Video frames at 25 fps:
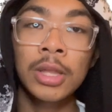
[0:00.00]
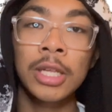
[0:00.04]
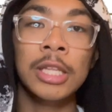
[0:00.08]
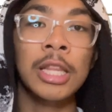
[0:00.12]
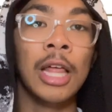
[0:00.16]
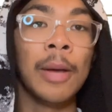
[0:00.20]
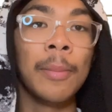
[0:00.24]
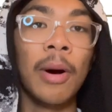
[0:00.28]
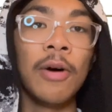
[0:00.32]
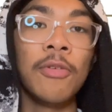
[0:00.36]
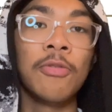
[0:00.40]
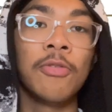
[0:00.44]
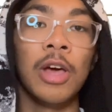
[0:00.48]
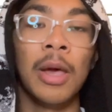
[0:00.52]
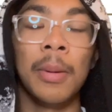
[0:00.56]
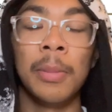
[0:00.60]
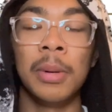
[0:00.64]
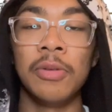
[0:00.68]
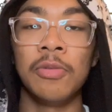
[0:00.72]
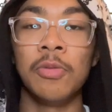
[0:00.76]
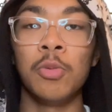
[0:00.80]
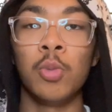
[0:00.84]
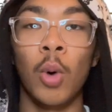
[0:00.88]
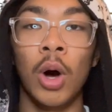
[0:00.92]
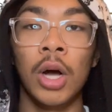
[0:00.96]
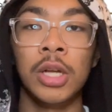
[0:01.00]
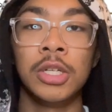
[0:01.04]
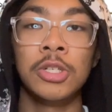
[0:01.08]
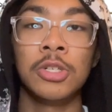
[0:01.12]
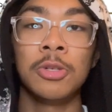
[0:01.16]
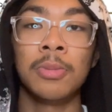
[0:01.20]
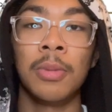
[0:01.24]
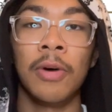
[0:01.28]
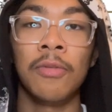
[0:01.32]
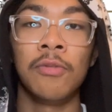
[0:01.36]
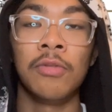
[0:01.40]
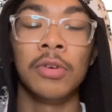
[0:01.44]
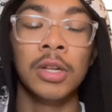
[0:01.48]
thing that my family
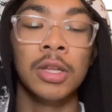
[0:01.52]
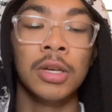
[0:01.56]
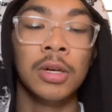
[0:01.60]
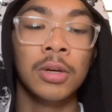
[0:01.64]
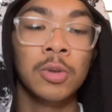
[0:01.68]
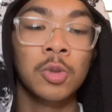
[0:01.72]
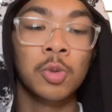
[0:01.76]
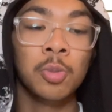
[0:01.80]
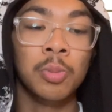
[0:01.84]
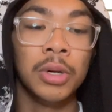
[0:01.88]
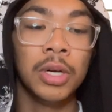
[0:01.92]
watches my videos,